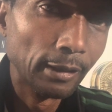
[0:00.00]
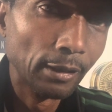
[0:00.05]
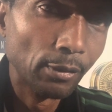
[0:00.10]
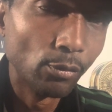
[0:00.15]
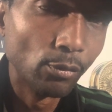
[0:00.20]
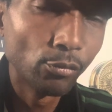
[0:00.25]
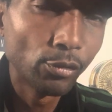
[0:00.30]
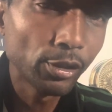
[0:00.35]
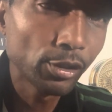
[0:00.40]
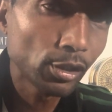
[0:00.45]

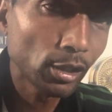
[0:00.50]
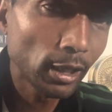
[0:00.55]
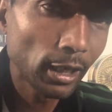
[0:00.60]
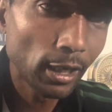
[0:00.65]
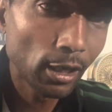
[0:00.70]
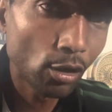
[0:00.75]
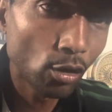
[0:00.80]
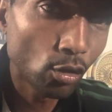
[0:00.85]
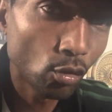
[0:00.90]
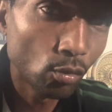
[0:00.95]
Rich came
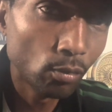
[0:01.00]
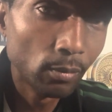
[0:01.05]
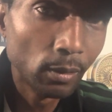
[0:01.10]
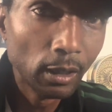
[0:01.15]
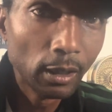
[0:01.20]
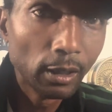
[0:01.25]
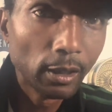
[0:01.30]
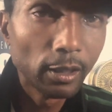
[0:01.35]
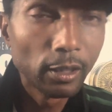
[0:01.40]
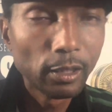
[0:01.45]
home,
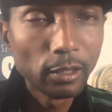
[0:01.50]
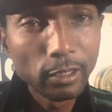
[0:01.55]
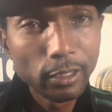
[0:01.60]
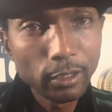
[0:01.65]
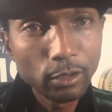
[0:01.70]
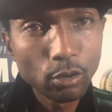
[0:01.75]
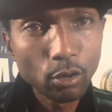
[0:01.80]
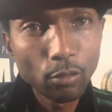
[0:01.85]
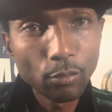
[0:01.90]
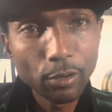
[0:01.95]
it
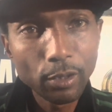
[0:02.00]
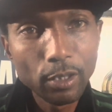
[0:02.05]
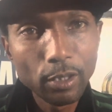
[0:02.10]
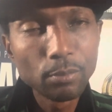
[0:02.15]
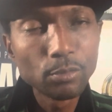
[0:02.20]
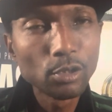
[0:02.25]
leaked over to him